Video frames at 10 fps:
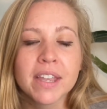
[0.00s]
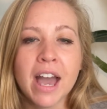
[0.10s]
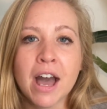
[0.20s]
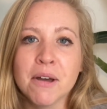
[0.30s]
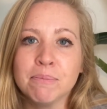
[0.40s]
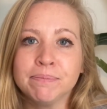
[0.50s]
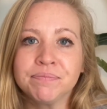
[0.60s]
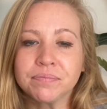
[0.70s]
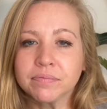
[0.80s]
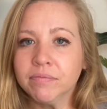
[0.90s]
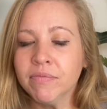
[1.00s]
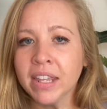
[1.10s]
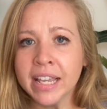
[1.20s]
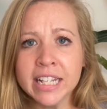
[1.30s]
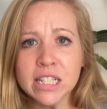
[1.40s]

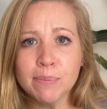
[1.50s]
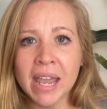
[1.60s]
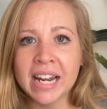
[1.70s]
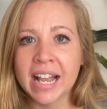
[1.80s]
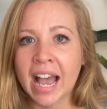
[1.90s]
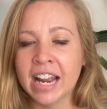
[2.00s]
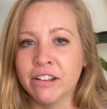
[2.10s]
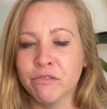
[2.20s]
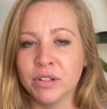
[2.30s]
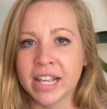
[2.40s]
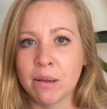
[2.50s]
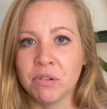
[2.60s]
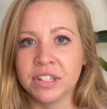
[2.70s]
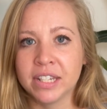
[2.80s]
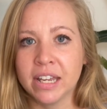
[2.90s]
In Spain, I kind of was
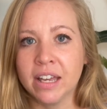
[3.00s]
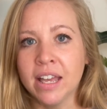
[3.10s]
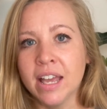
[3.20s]
able to